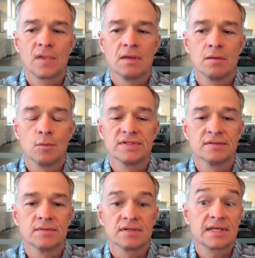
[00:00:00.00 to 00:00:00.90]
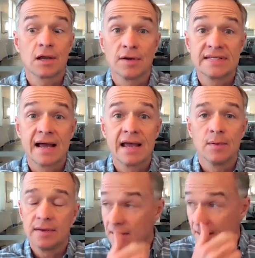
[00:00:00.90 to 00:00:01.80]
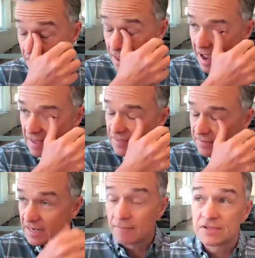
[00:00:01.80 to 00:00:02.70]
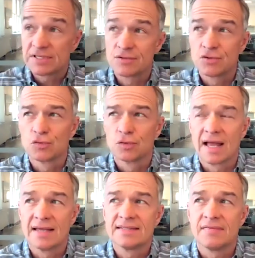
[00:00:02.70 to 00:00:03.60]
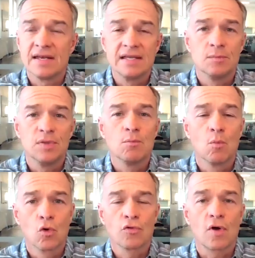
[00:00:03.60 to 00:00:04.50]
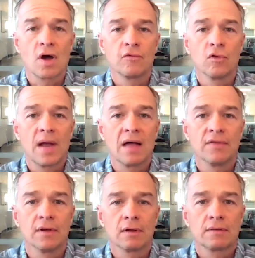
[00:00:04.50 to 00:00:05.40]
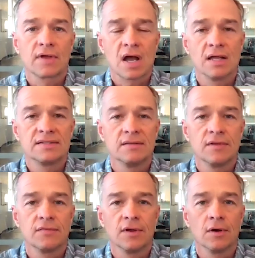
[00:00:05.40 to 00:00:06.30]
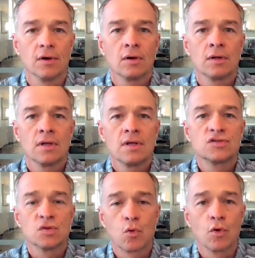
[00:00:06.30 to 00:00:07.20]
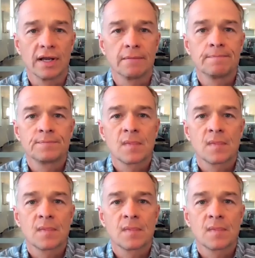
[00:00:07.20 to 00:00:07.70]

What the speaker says: It was a scary time. And I think that advertisers realized that they need to be more thoughtful about the content that they're supporting.